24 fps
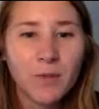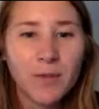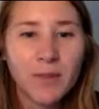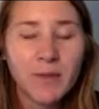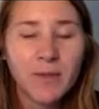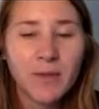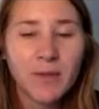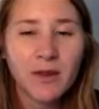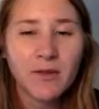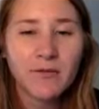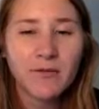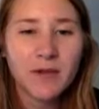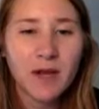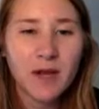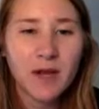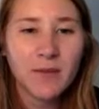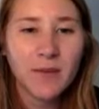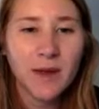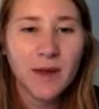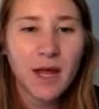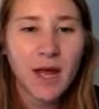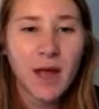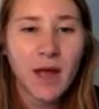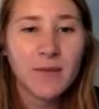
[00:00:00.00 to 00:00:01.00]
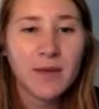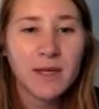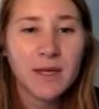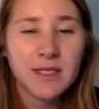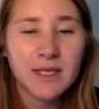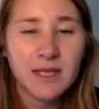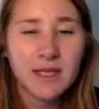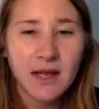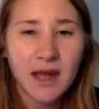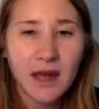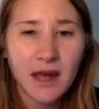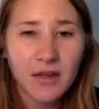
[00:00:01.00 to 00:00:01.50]
people have done by coming
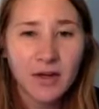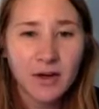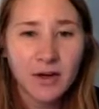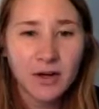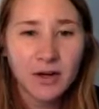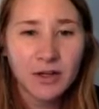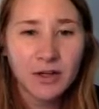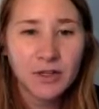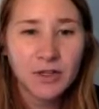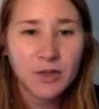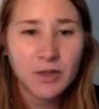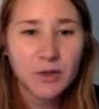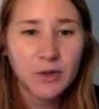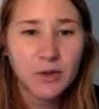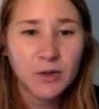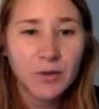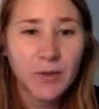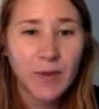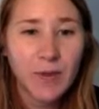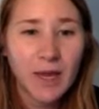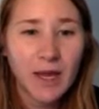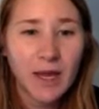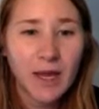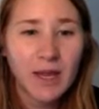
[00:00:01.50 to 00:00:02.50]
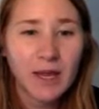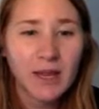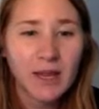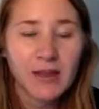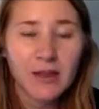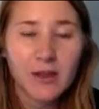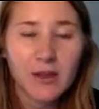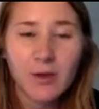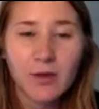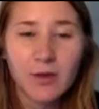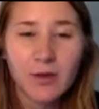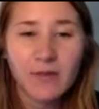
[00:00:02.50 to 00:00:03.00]
together to make in
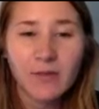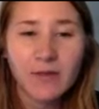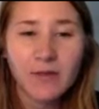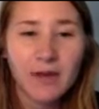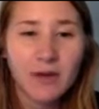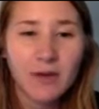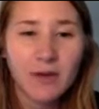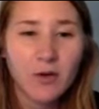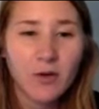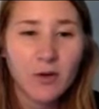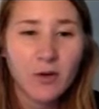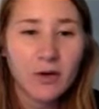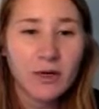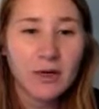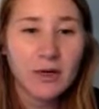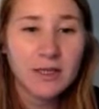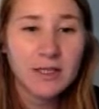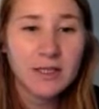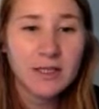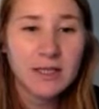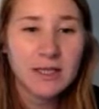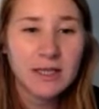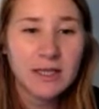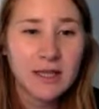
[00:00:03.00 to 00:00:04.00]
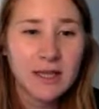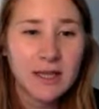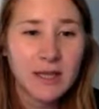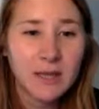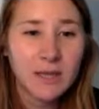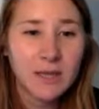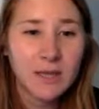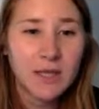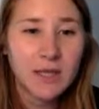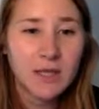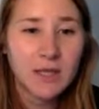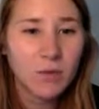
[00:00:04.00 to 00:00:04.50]
the lower left hand corner is
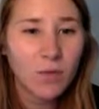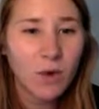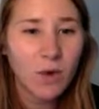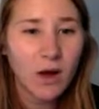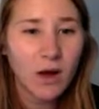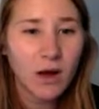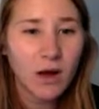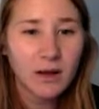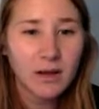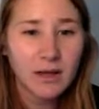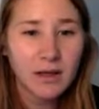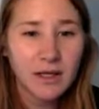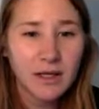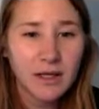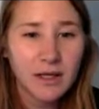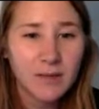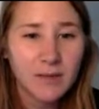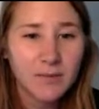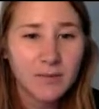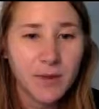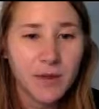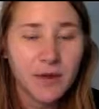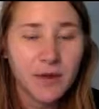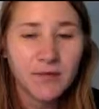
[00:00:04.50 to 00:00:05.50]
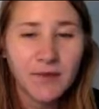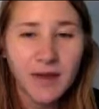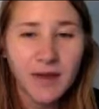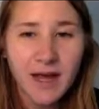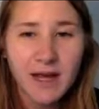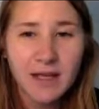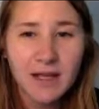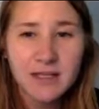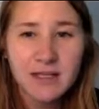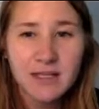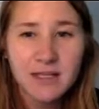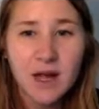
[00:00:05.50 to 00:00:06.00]
the peace wall in
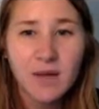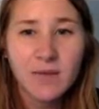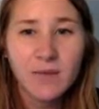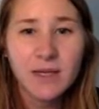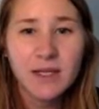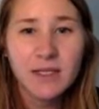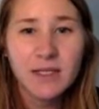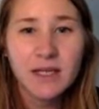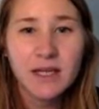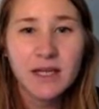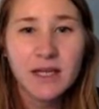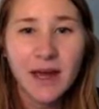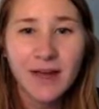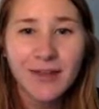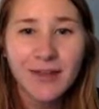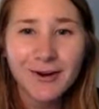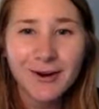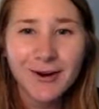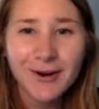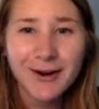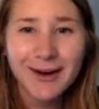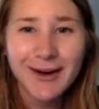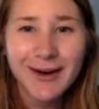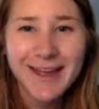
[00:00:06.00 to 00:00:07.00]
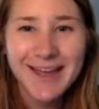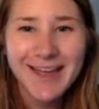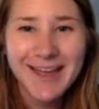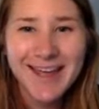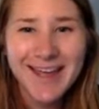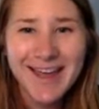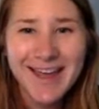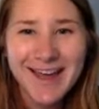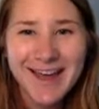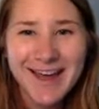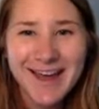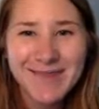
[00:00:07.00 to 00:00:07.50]
Belfast coming together
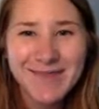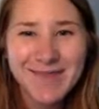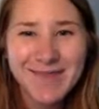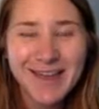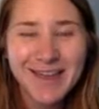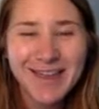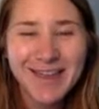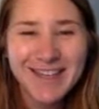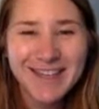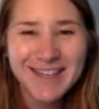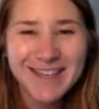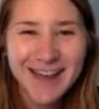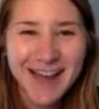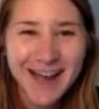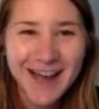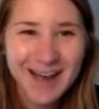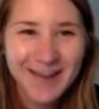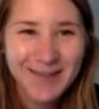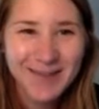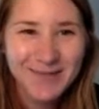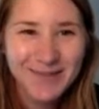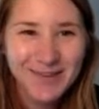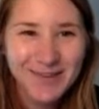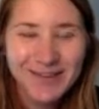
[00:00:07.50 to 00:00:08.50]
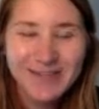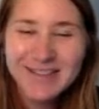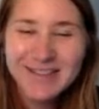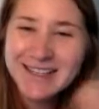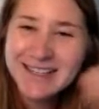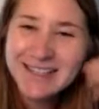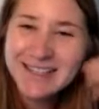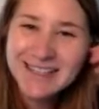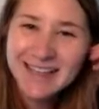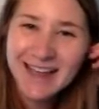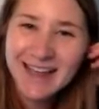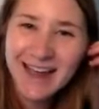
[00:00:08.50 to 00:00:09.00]
um, at the top of
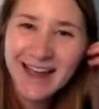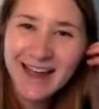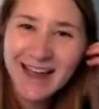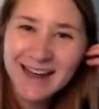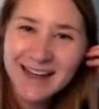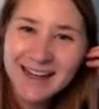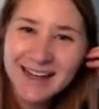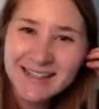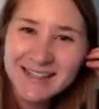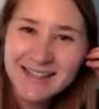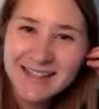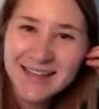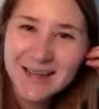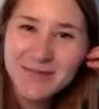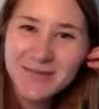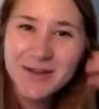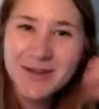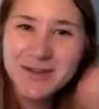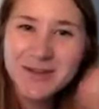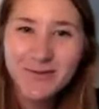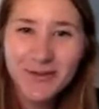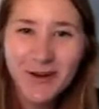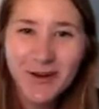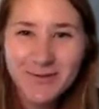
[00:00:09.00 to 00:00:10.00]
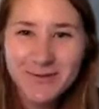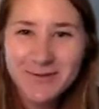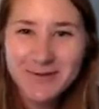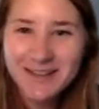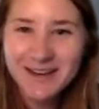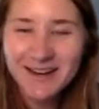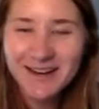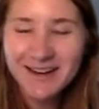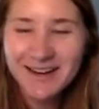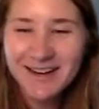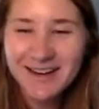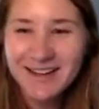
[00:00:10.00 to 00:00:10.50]
this slide is an image from
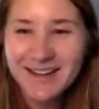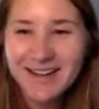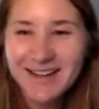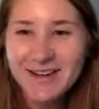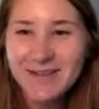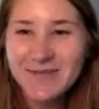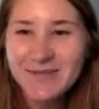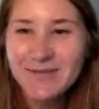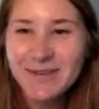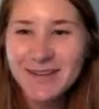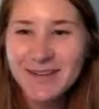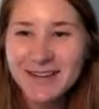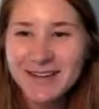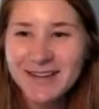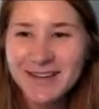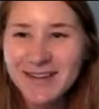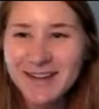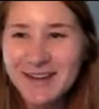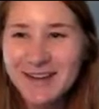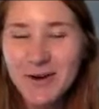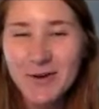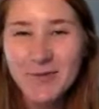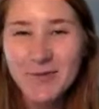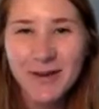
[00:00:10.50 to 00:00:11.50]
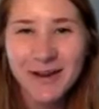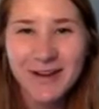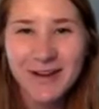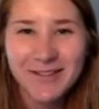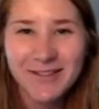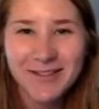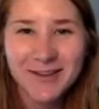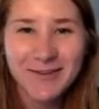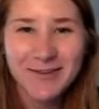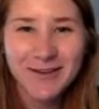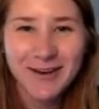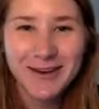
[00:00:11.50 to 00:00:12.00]
Sierra Club. Uh, hope I
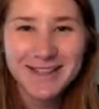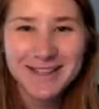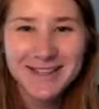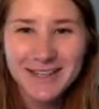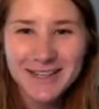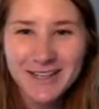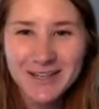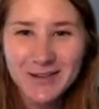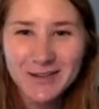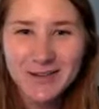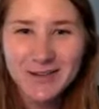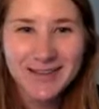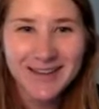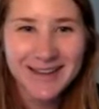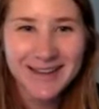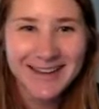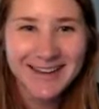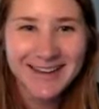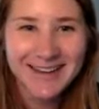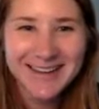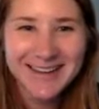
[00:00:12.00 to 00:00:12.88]
have the rights to use that